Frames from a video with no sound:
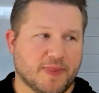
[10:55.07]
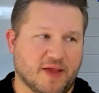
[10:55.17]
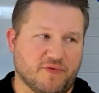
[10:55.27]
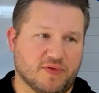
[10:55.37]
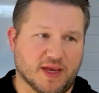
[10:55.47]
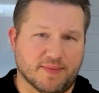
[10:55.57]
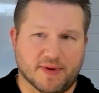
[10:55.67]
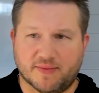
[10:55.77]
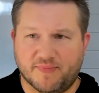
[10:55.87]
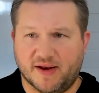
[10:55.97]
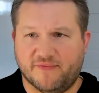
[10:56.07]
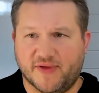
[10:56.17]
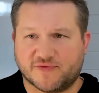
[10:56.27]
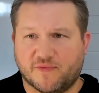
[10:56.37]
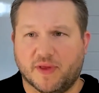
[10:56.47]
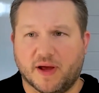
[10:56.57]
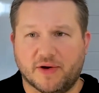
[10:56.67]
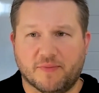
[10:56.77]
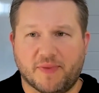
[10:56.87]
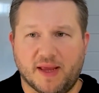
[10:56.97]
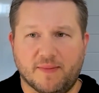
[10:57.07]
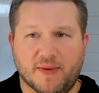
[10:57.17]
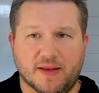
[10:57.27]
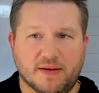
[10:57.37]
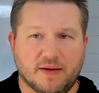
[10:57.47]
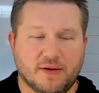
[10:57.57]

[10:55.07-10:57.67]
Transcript: if you think about the benefits from the underpayment